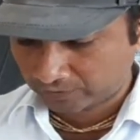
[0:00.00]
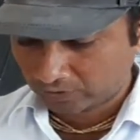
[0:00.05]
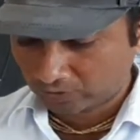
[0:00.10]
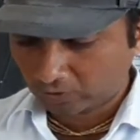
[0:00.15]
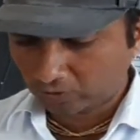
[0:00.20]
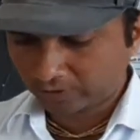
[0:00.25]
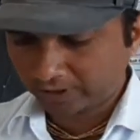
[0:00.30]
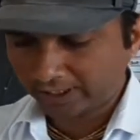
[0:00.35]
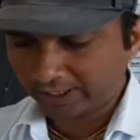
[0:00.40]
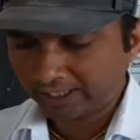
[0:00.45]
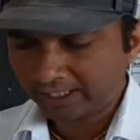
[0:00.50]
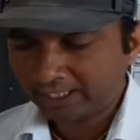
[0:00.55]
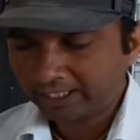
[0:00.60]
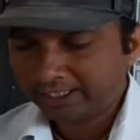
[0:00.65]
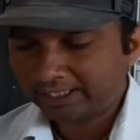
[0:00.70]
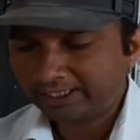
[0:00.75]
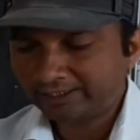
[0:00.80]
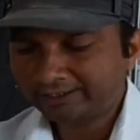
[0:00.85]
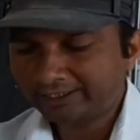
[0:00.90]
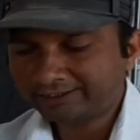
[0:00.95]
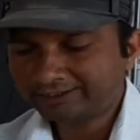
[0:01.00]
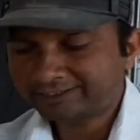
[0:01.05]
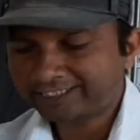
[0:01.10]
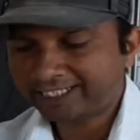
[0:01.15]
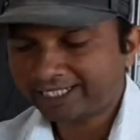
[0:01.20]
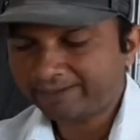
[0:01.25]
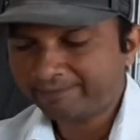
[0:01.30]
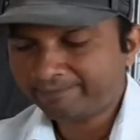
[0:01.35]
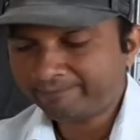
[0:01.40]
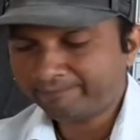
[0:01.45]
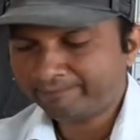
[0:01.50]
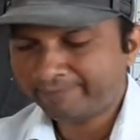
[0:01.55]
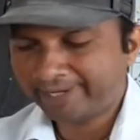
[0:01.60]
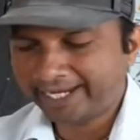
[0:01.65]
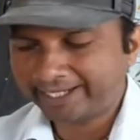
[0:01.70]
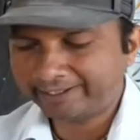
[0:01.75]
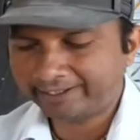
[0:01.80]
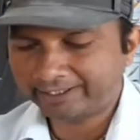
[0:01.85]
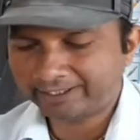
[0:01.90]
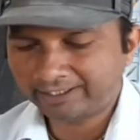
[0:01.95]
Okay, in the same
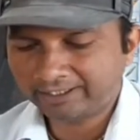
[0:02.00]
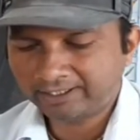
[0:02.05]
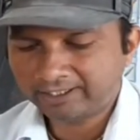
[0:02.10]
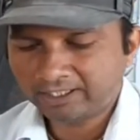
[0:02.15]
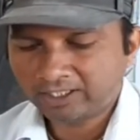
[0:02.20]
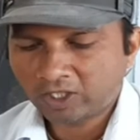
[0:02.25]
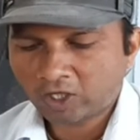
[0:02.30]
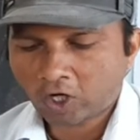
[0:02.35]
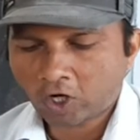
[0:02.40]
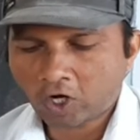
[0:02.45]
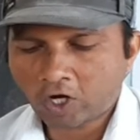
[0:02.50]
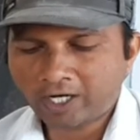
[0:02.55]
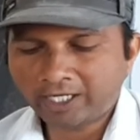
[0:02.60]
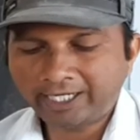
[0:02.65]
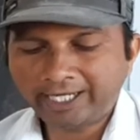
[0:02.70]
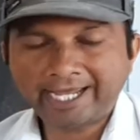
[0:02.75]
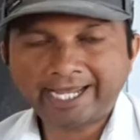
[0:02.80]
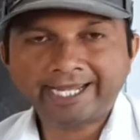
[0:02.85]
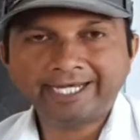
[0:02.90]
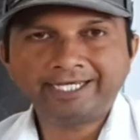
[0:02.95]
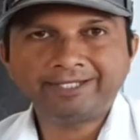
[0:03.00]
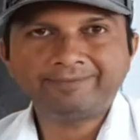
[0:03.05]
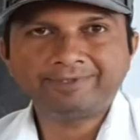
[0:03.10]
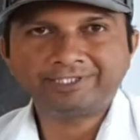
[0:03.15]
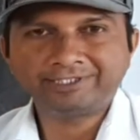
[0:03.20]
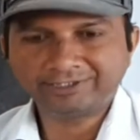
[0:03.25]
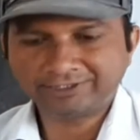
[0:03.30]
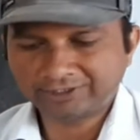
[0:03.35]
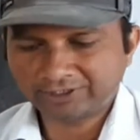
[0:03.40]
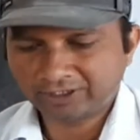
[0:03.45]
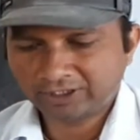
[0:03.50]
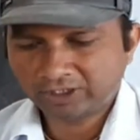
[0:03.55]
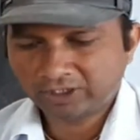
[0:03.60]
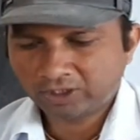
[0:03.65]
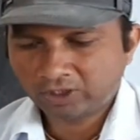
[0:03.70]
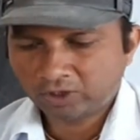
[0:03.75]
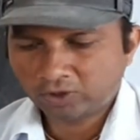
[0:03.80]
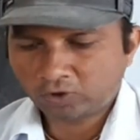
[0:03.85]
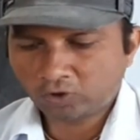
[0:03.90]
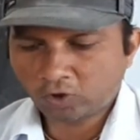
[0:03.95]
manner, all animals
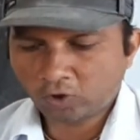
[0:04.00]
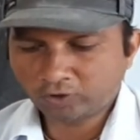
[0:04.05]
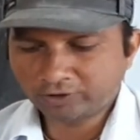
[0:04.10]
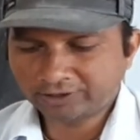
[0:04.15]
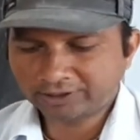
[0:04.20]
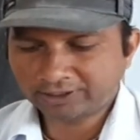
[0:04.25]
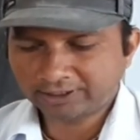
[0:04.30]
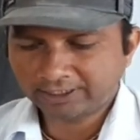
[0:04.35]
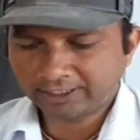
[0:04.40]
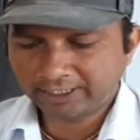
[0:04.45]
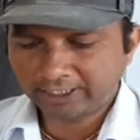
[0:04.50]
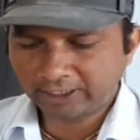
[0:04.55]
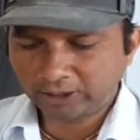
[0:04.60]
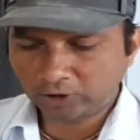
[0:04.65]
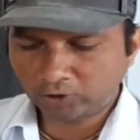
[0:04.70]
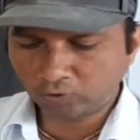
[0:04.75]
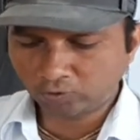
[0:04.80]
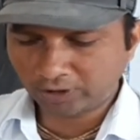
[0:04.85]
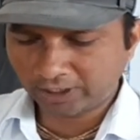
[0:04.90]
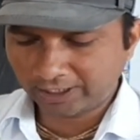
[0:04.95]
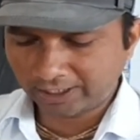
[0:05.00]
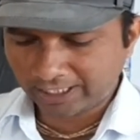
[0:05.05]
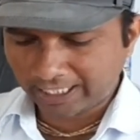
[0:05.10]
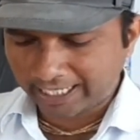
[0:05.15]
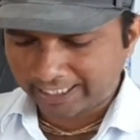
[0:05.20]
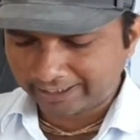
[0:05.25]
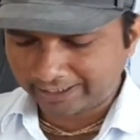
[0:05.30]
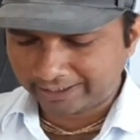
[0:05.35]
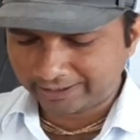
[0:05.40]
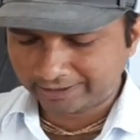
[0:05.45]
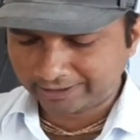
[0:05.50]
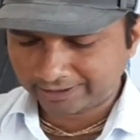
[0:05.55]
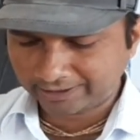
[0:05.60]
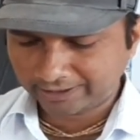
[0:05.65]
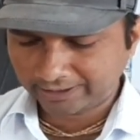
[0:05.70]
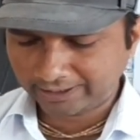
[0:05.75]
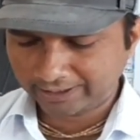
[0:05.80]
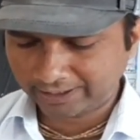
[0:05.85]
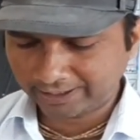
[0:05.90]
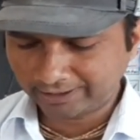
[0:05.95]
grows into the
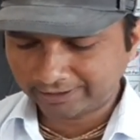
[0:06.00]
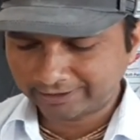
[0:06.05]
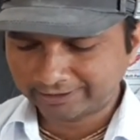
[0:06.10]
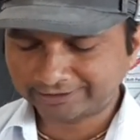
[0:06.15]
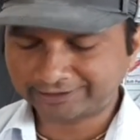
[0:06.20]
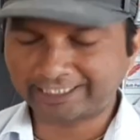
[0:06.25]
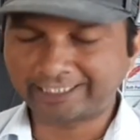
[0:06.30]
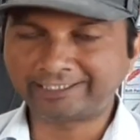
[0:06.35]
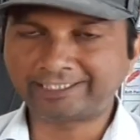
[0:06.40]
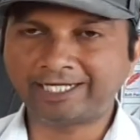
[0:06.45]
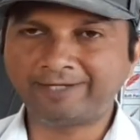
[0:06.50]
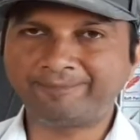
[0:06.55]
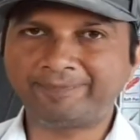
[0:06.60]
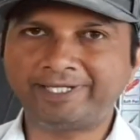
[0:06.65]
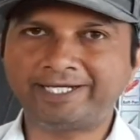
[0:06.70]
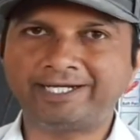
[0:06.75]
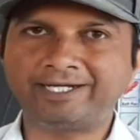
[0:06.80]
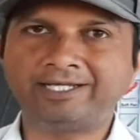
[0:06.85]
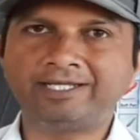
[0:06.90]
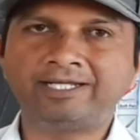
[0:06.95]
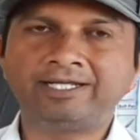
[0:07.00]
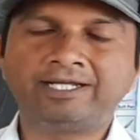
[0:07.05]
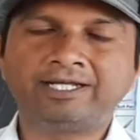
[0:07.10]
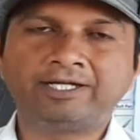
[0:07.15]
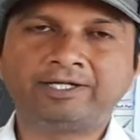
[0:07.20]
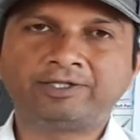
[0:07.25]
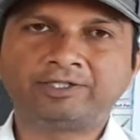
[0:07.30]
adult in a certain period.